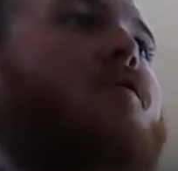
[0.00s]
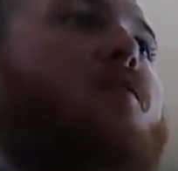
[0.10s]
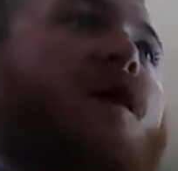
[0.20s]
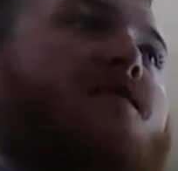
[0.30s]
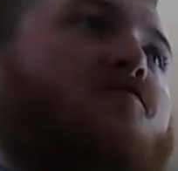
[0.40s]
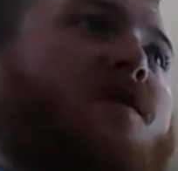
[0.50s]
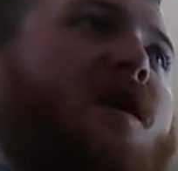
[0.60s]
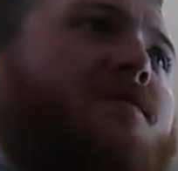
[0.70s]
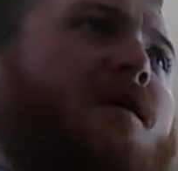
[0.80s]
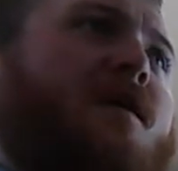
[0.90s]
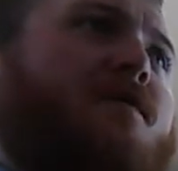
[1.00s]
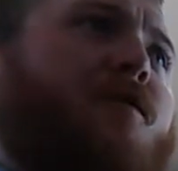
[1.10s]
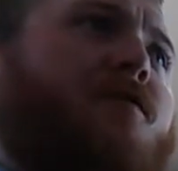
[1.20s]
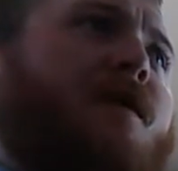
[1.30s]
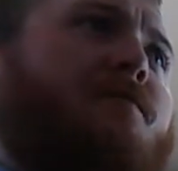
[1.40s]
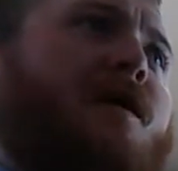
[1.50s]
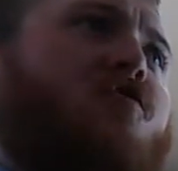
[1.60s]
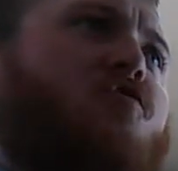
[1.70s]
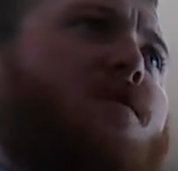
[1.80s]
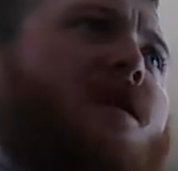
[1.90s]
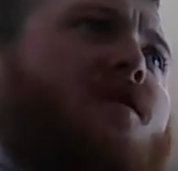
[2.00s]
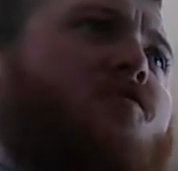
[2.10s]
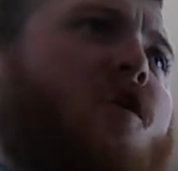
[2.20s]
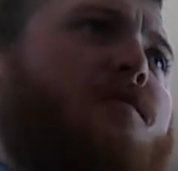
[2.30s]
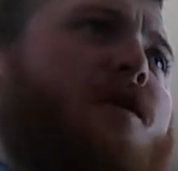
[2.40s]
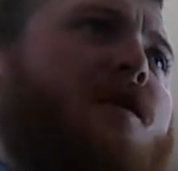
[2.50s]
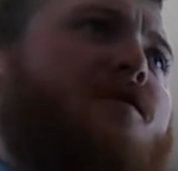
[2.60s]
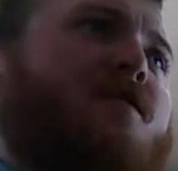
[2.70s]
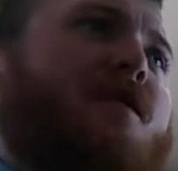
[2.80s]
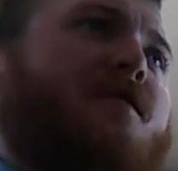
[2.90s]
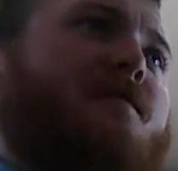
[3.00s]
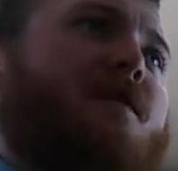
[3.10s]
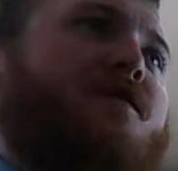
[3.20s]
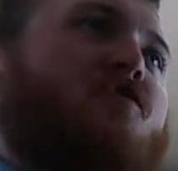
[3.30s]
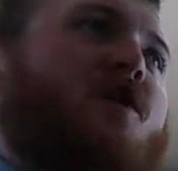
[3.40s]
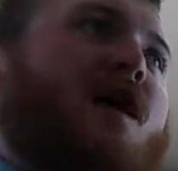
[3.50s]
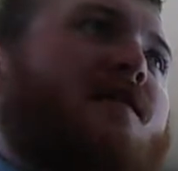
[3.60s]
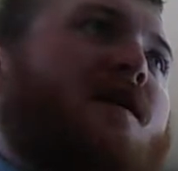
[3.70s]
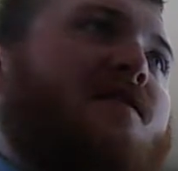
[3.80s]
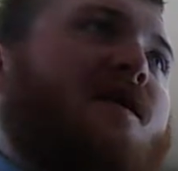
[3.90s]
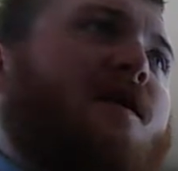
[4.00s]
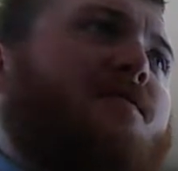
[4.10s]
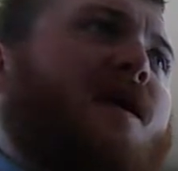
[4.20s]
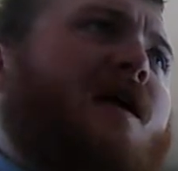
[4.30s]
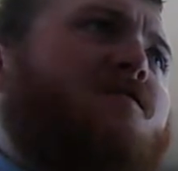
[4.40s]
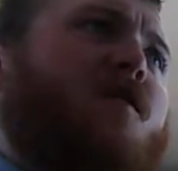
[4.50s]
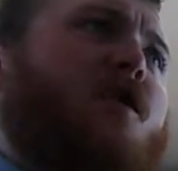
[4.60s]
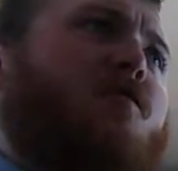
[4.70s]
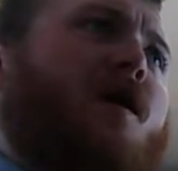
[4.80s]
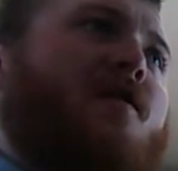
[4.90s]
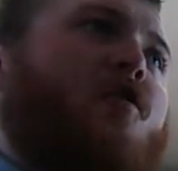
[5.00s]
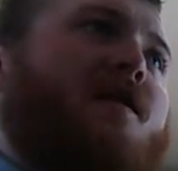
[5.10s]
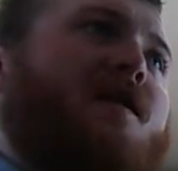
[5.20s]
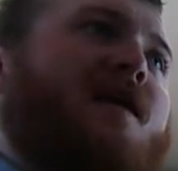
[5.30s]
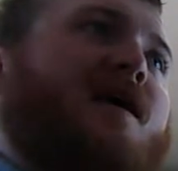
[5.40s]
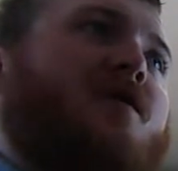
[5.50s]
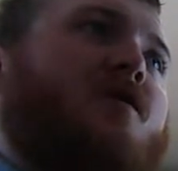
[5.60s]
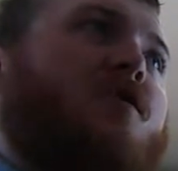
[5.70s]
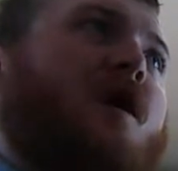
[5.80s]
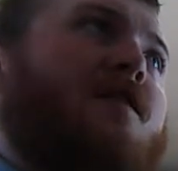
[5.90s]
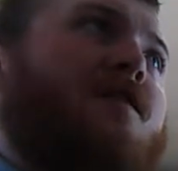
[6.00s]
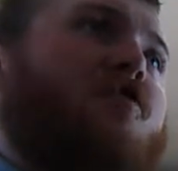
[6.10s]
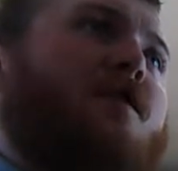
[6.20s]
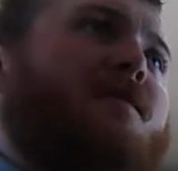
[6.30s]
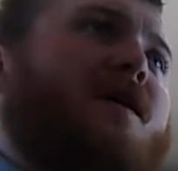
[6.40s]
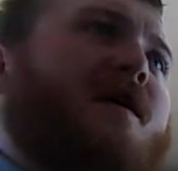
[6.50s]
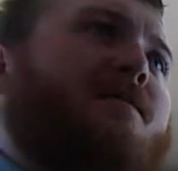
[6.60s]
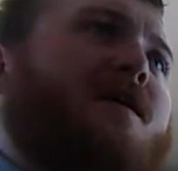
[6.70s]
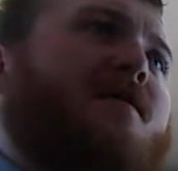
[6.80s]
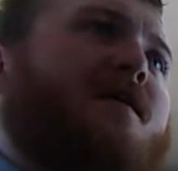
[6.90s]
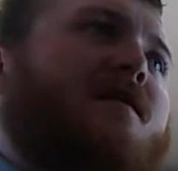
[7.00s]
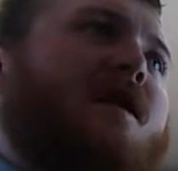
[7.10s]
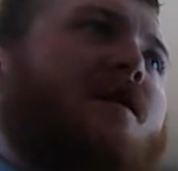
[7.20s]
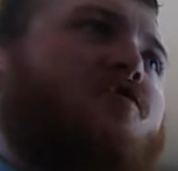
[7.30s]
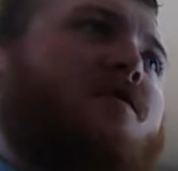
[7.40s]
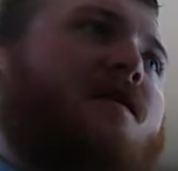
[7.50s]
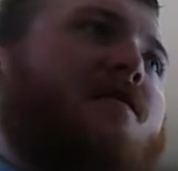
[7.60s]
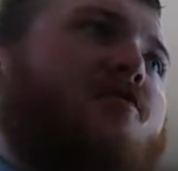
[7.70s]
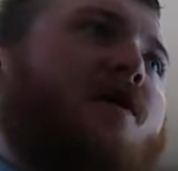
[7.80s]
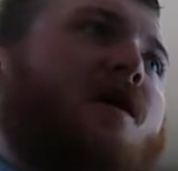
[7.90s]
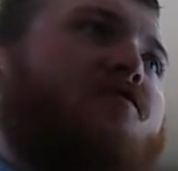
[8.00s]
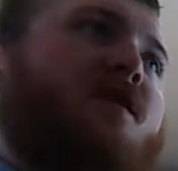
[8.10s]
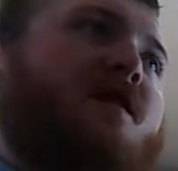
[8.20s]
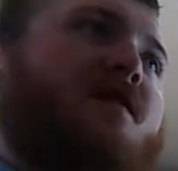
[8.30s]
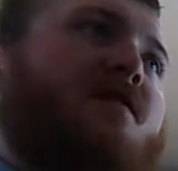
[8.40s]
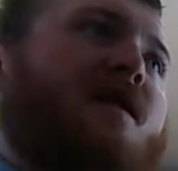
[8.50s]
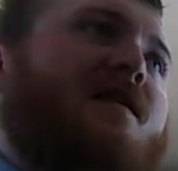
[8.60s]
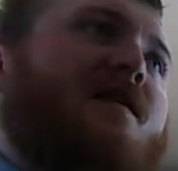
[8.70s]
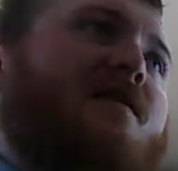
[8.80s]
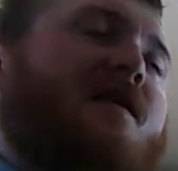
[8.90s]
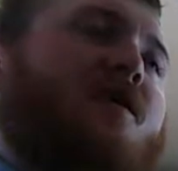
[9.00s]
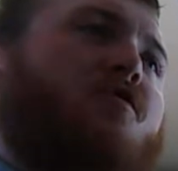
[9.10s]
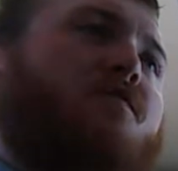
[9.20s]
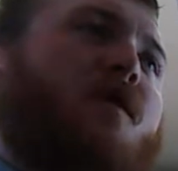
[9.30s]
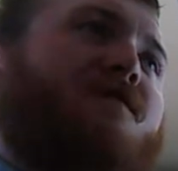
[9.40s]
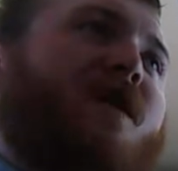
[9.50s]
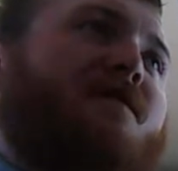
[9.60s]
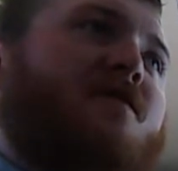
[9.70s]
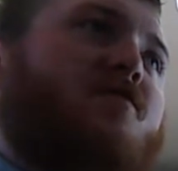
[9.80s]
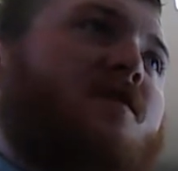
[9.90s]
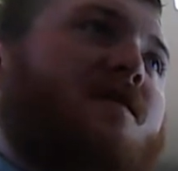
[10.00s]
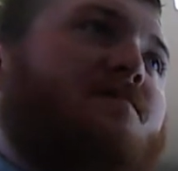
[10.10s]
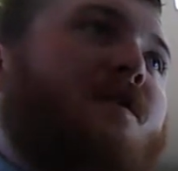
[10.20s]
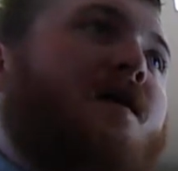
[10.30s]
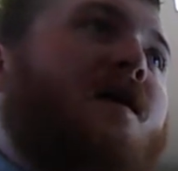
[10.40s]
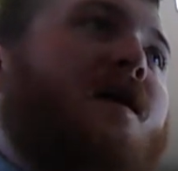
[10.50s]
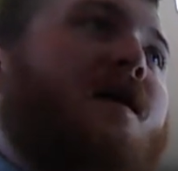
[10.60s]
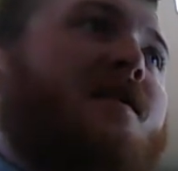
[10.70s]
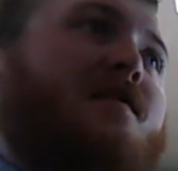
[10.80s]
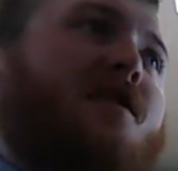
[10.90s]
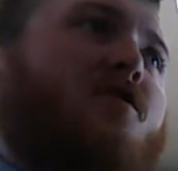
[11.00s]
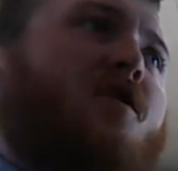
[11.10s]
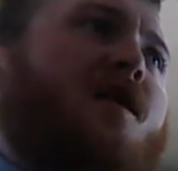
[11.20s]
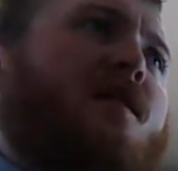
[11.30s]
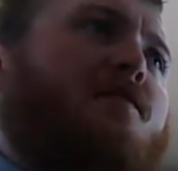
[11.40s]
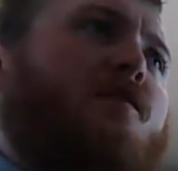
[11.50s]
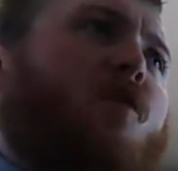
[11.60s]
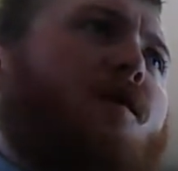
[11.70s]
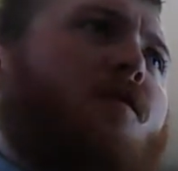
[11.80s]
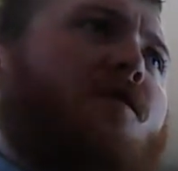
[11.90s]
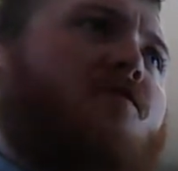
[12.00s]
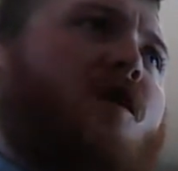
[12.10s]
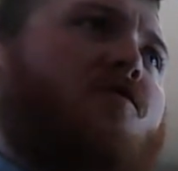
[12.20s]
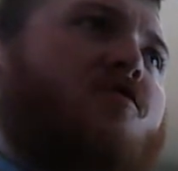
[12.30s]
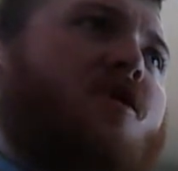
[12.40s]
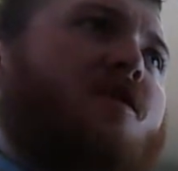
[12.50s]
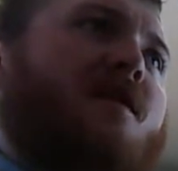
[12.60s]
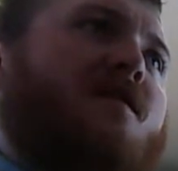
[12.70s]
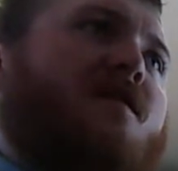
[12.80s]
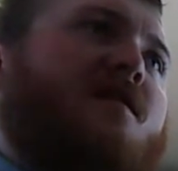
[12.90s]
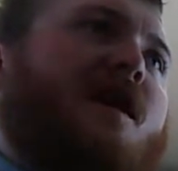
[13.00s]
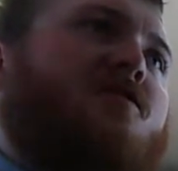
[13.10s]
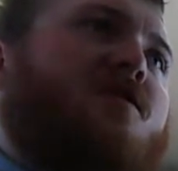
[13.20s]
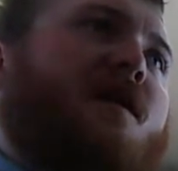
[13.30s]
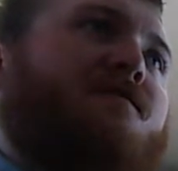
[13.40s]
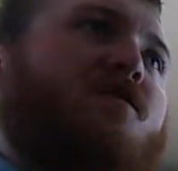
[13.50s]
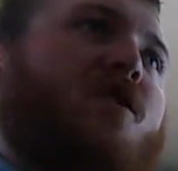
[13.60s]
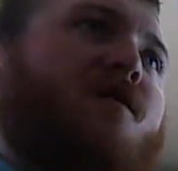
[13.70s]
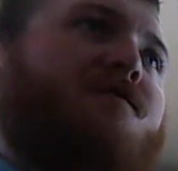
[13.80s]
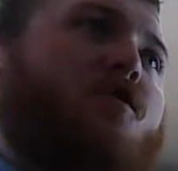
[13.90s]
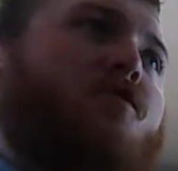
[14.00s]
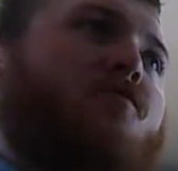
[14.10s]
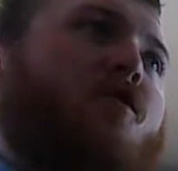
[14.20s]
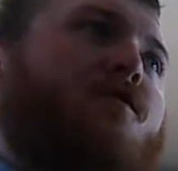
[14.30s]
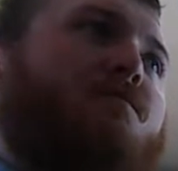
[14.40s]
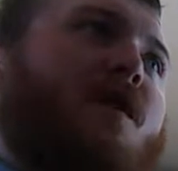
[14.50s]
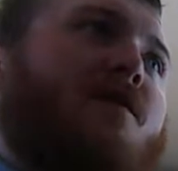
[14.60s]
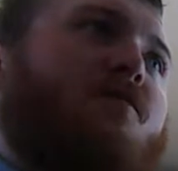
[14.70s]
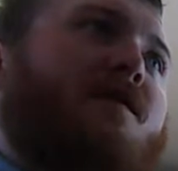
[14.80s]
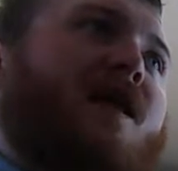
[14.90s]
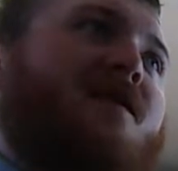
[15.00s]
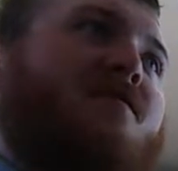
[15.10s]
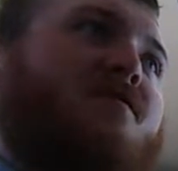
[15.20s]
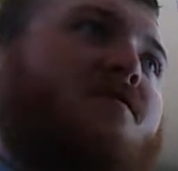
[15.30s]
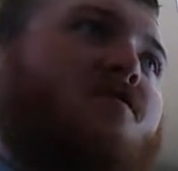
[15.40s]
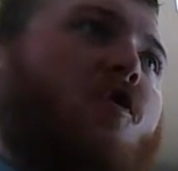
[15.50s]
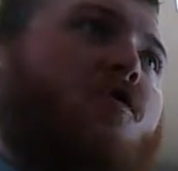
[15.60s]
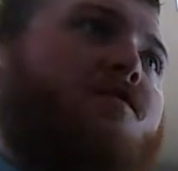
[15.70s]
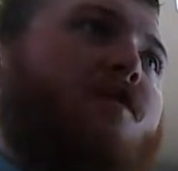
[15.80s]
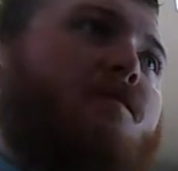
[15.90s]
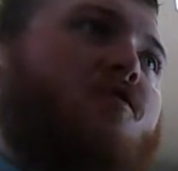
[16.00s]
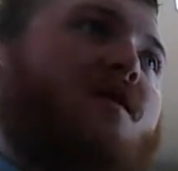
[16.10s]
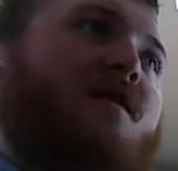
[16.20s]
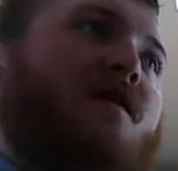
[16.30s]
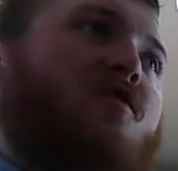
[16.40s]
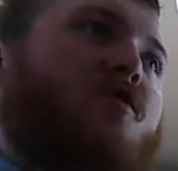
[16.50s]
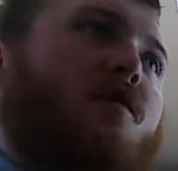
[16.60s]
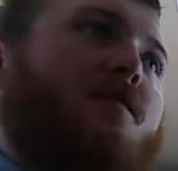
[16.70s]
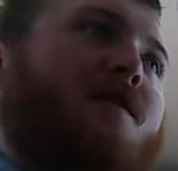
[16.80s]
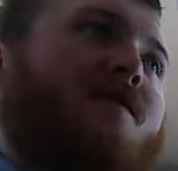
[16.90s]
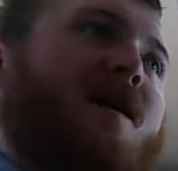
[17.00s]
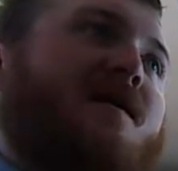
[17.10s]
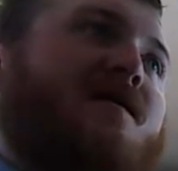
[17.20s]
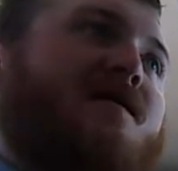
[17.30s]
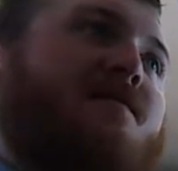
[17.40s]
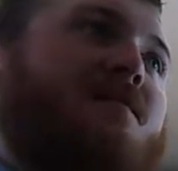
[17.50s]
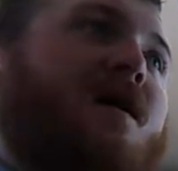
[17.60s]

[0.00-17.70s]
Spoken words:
Wall Street Apple experienced a major trip in the stock market ever since the month of July. The selling began very well early in the day in the noon. All the 30 big companies in the Dow Jones Index average, and then 10 in the Standard & Poor's 500. Senator Elizabeth Warren wants Congress to look at the allegations of New York Federal Reserve block one of its own from criticizing Goldman Sachs.